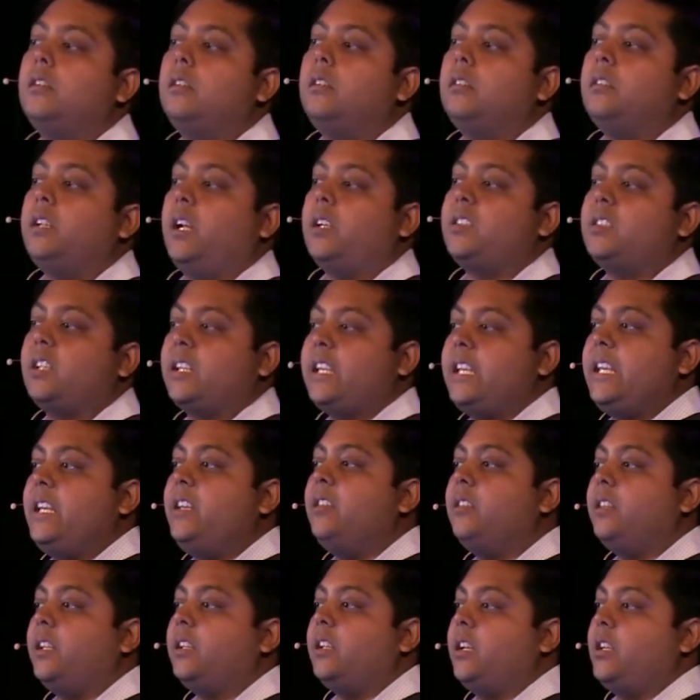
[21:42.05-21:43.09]
That's the key
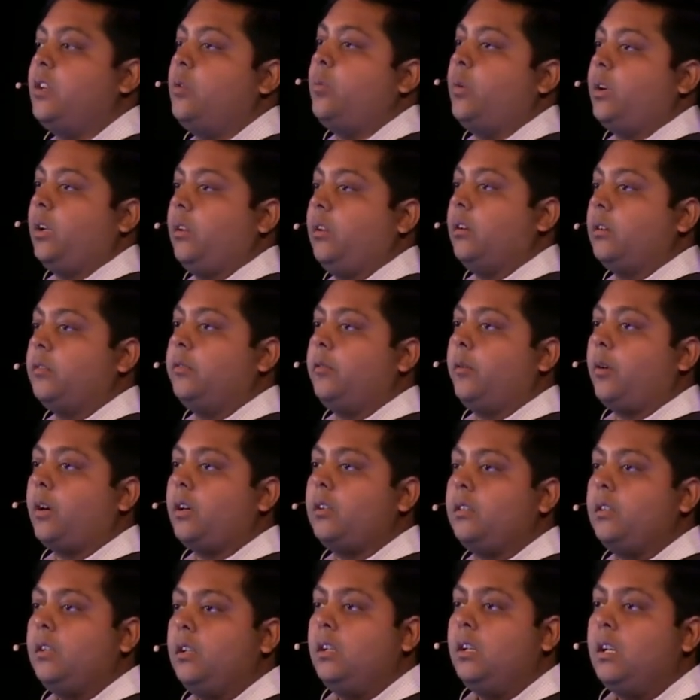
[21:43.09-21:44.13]
thing that you want to look for.
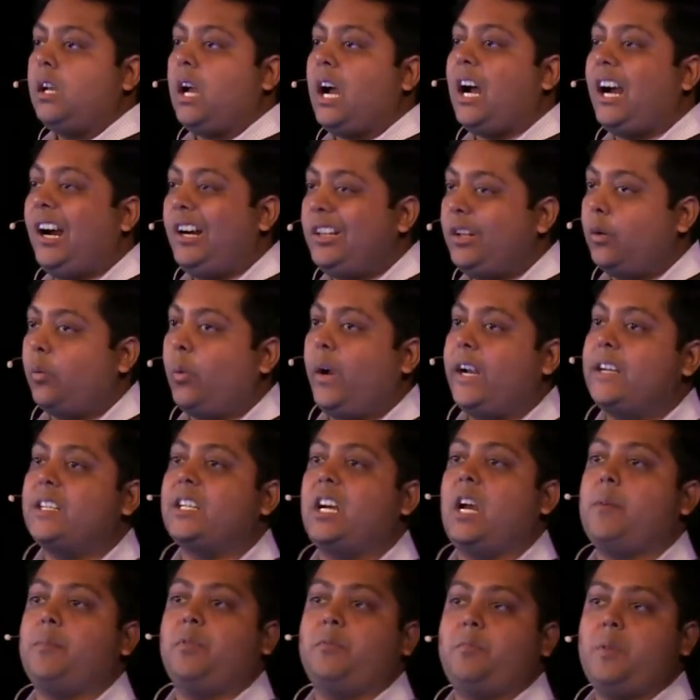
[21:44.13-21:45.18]
Hire the right
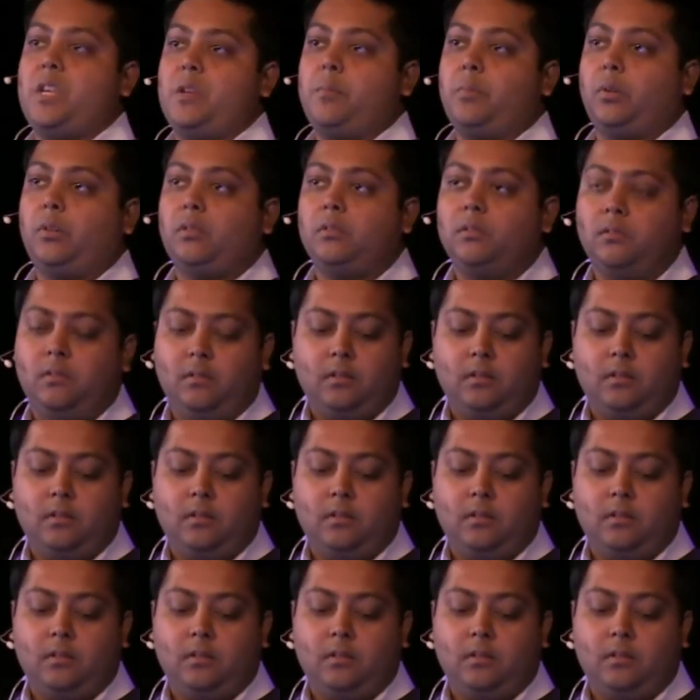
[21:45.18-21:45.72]
type of people.